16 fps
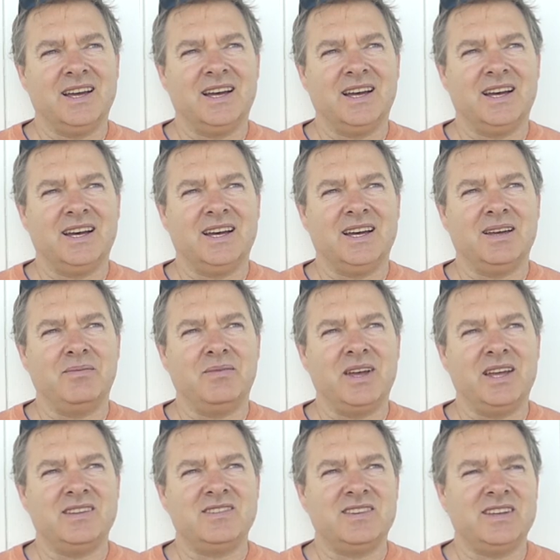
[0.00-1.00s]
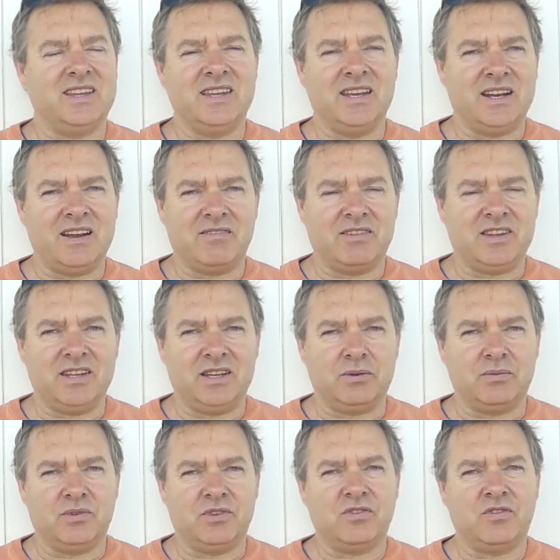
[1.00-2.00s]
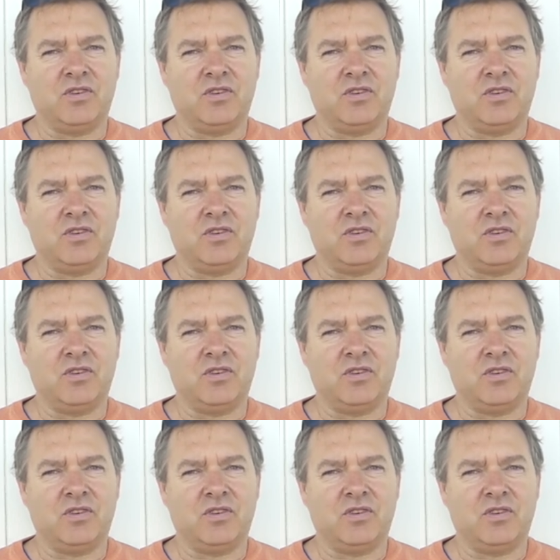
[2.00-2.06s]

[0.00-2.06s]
It said that everything was